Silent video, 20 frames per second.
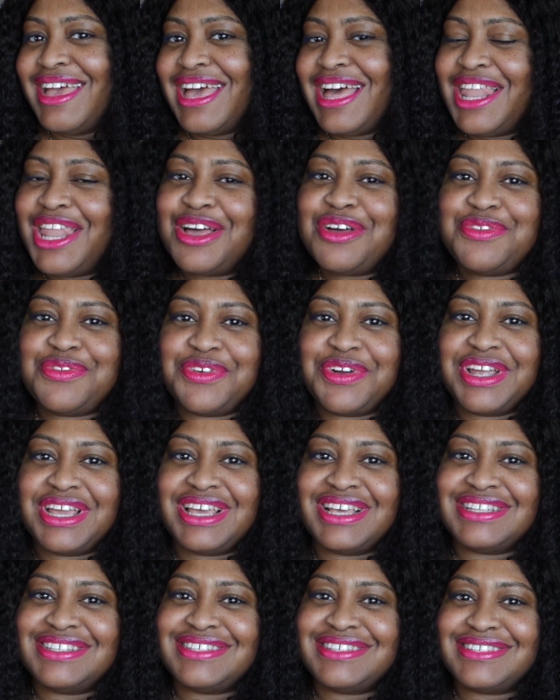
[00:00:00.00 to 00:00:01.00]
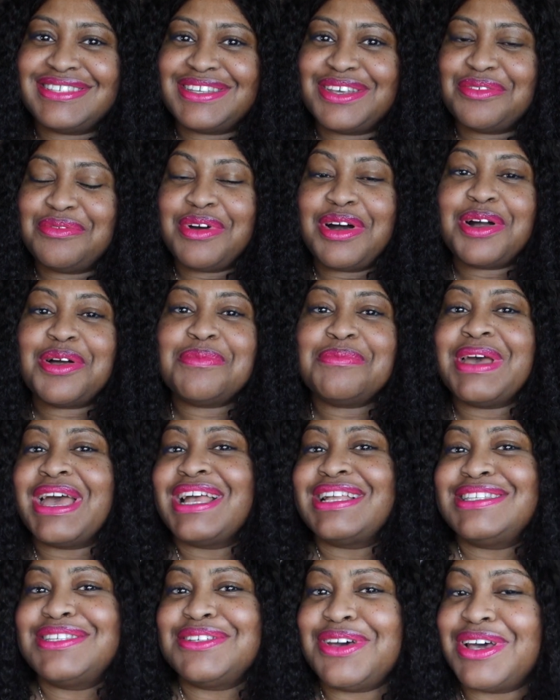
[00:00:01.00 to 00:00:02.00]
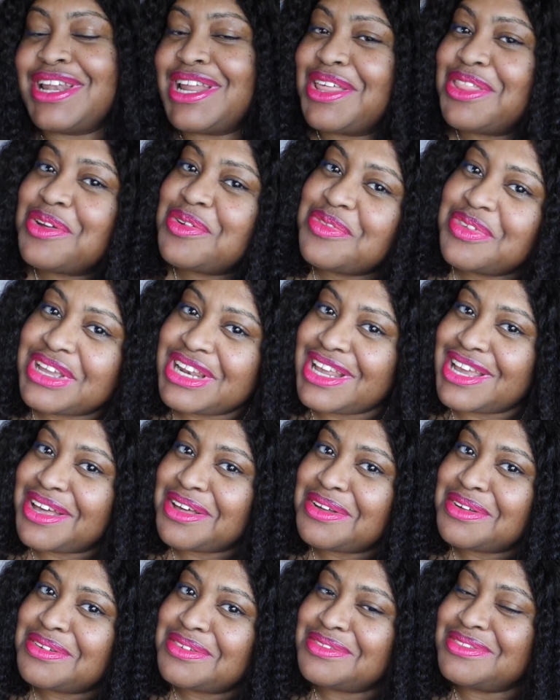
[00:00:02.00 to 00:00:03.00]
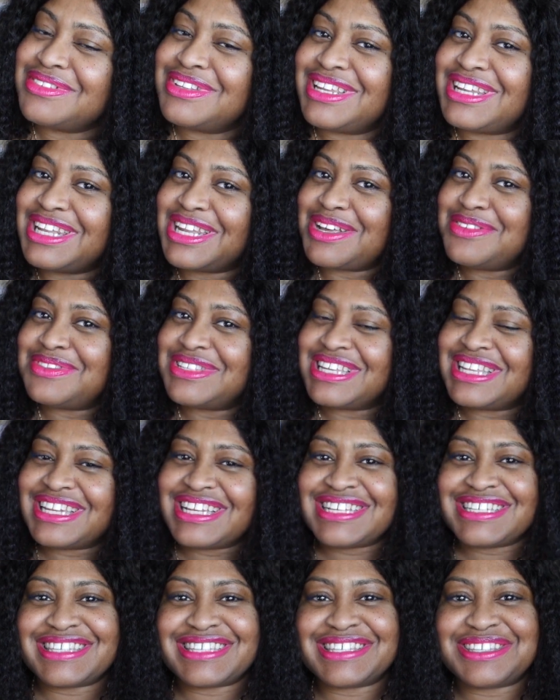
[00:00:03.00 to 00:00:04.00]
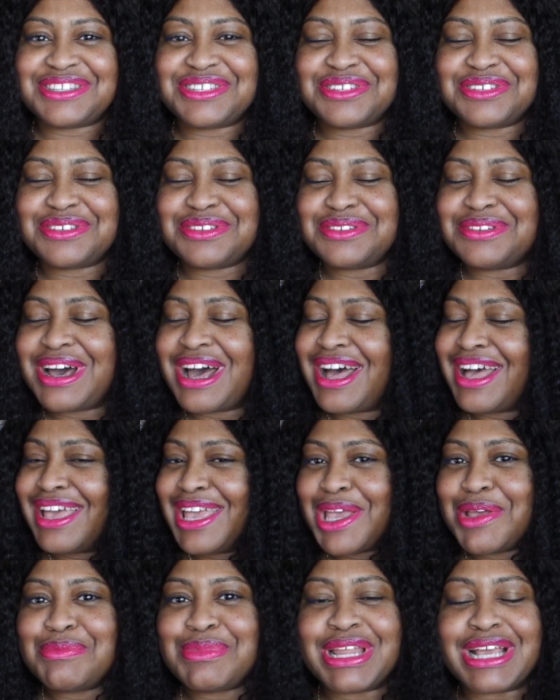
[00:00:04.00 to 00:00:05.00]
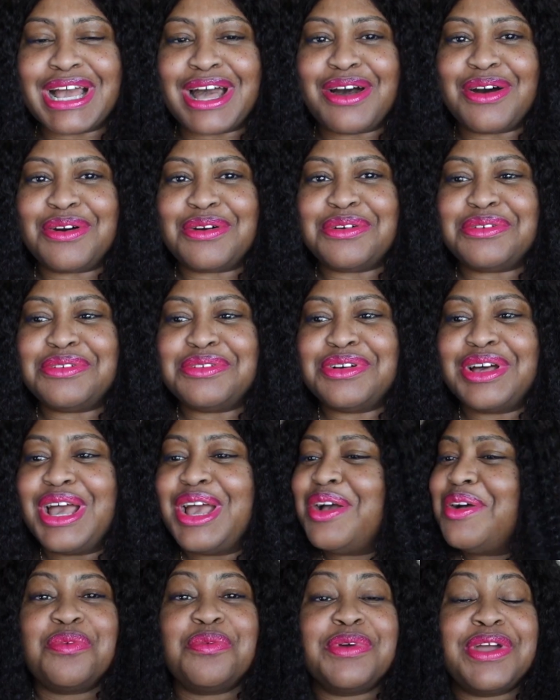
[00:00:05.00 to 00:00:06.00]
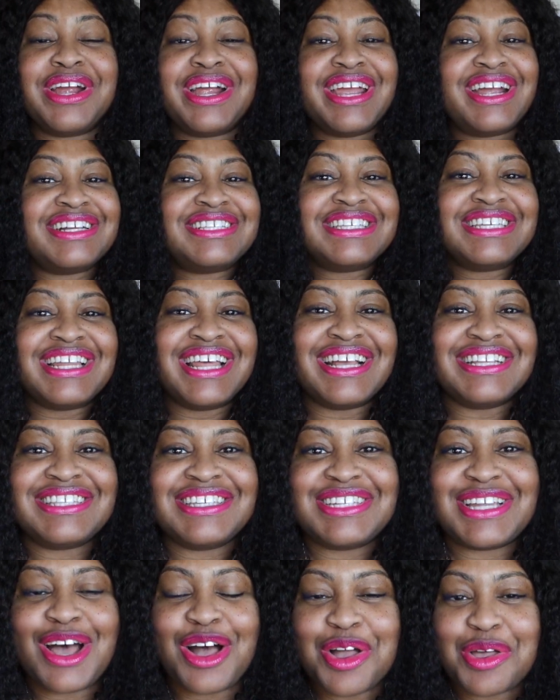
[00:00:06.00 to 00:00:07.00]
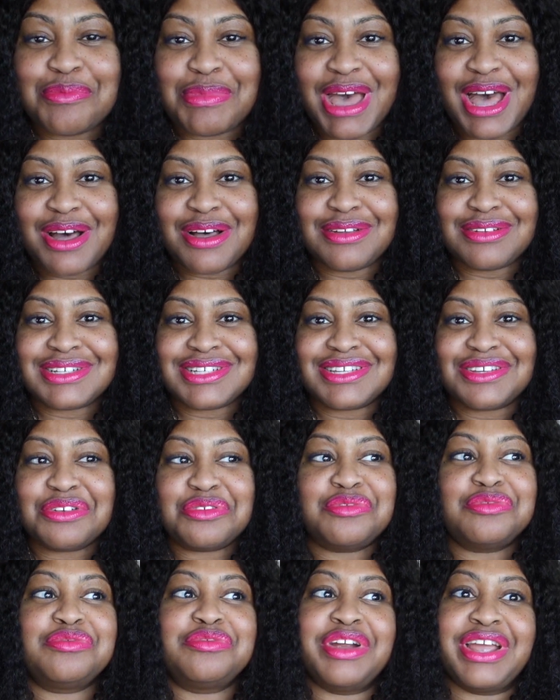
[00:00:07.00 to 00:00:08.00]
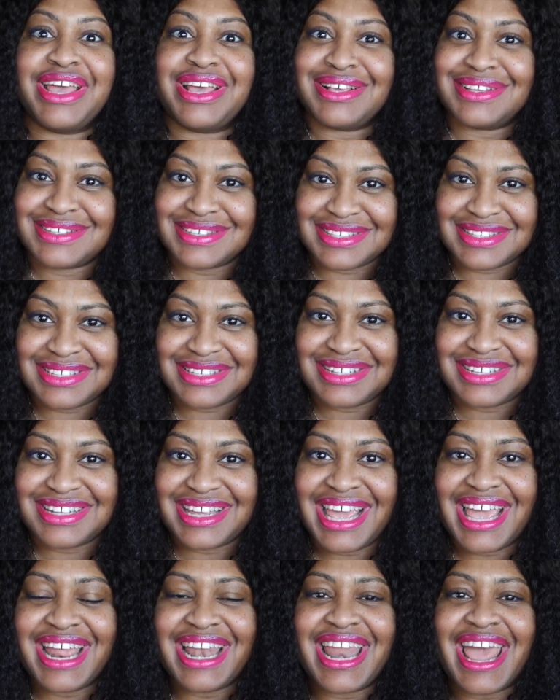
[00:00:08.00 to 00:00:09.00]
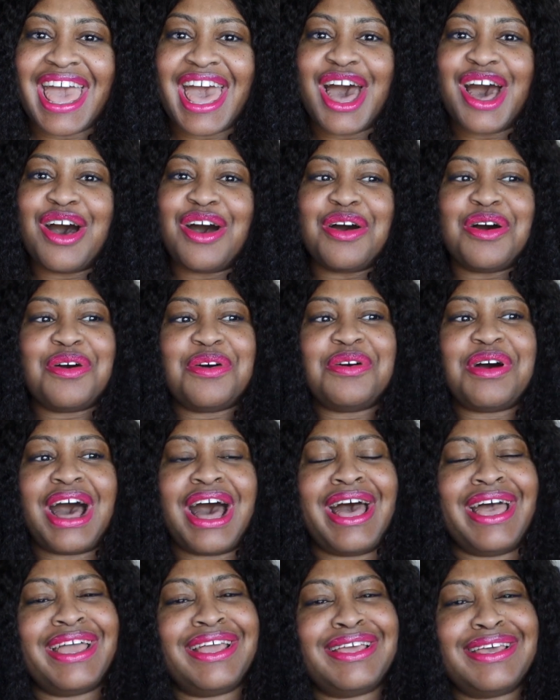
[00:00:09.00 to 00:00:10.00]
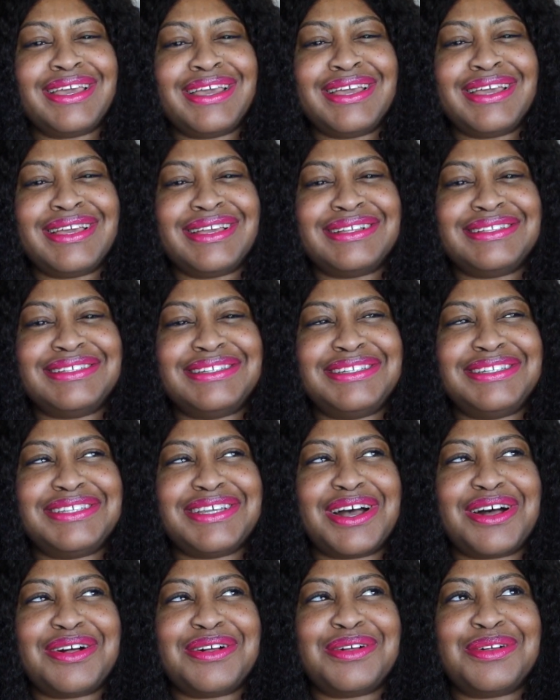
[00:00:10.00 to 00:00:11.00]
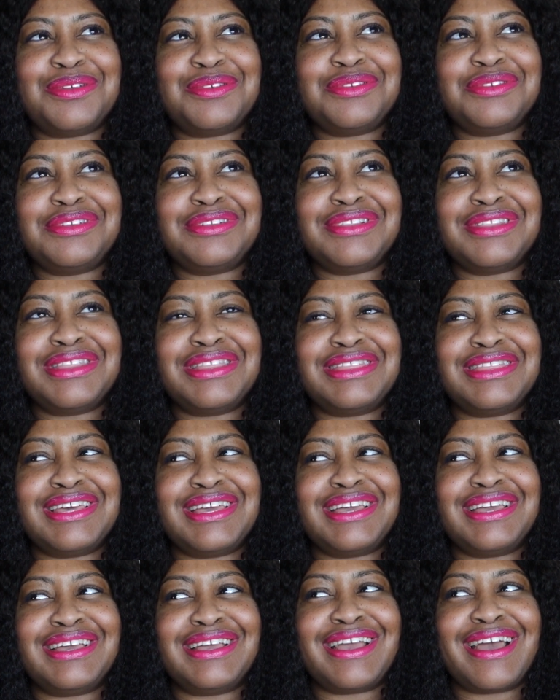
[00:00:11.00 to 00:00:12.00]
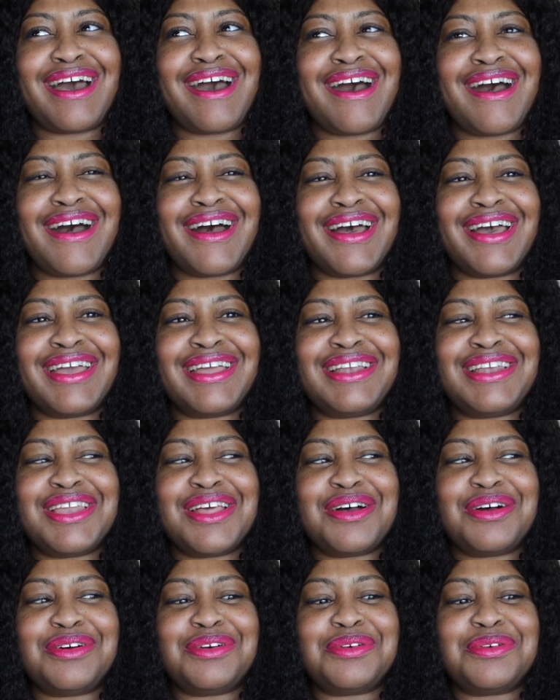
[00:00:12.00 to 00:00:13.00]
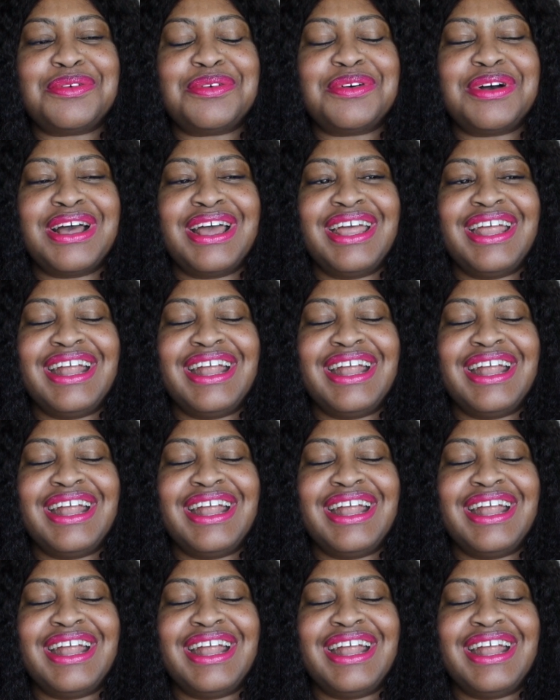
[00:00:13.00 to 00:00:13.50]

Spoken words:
Hello friends, welcome back to another video. Love to listen to, I am Nicole. We're here today to talk about rest and how I don't think I know